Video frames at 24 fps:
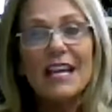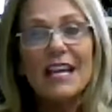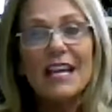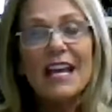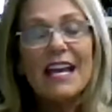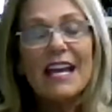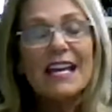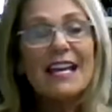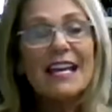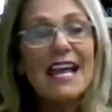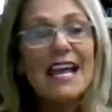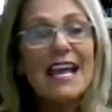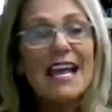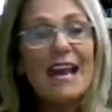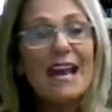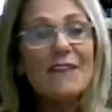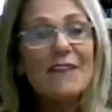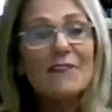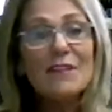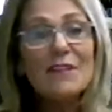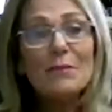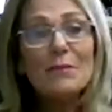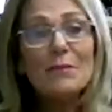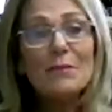and have
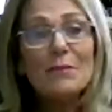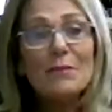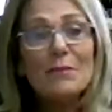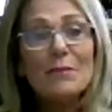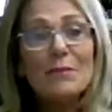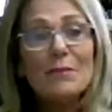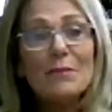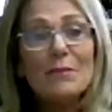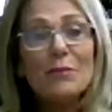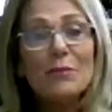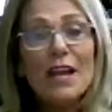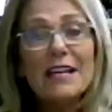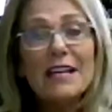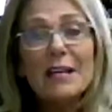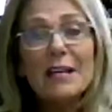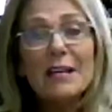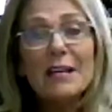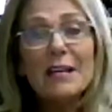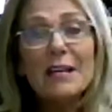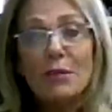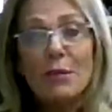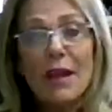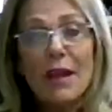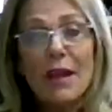them write a
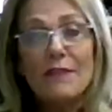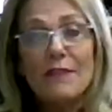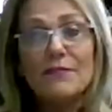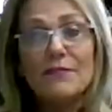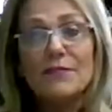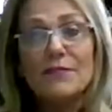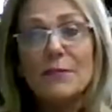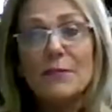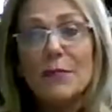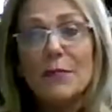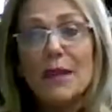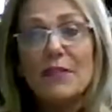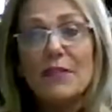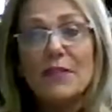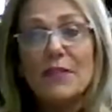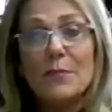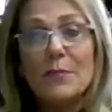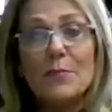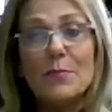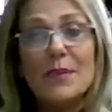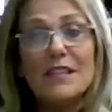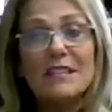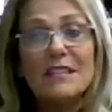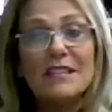paragraph about
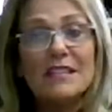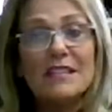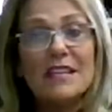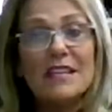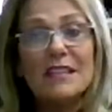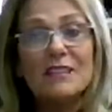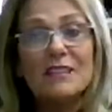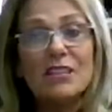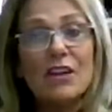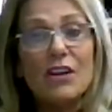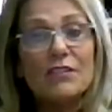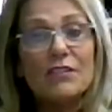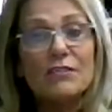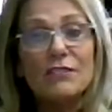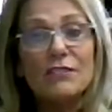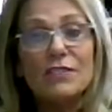the best thing Dr.